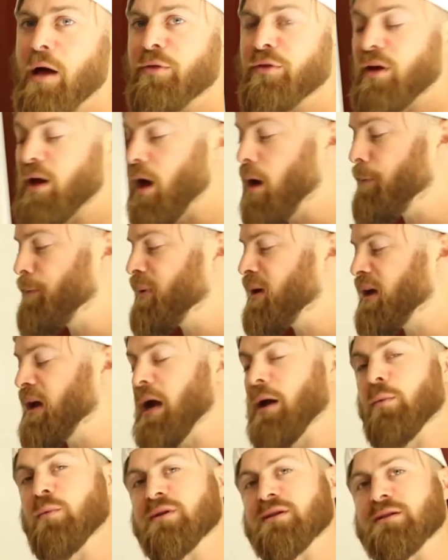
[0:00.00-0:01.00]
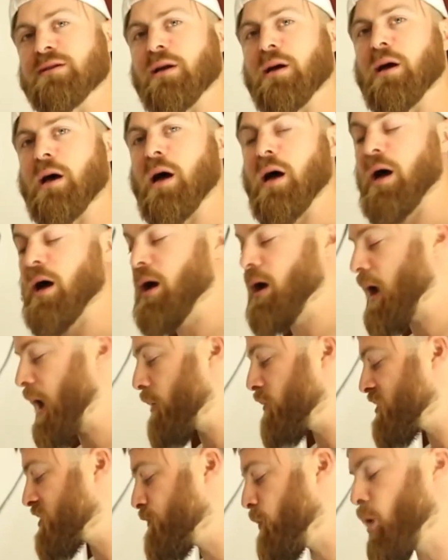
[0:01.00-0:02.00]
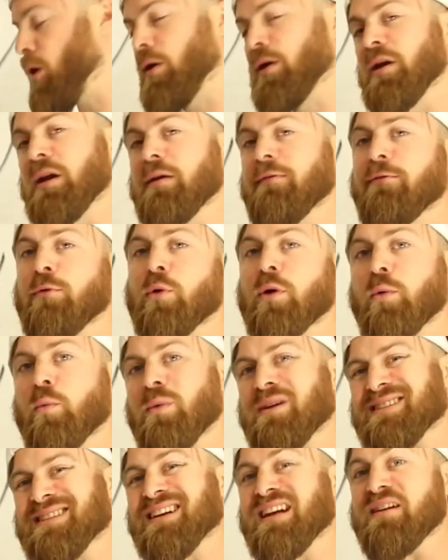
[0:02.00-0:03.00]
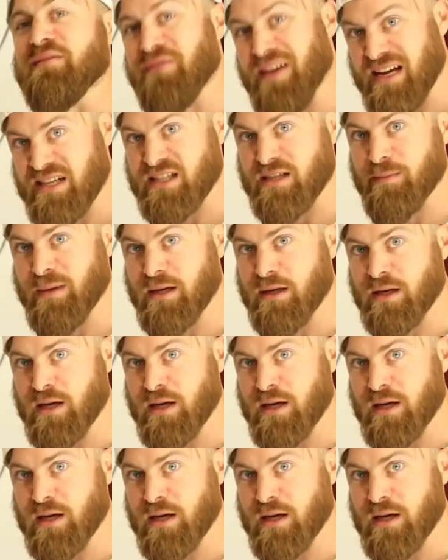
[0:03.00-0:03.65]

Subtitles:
the company I was marketing for was an investment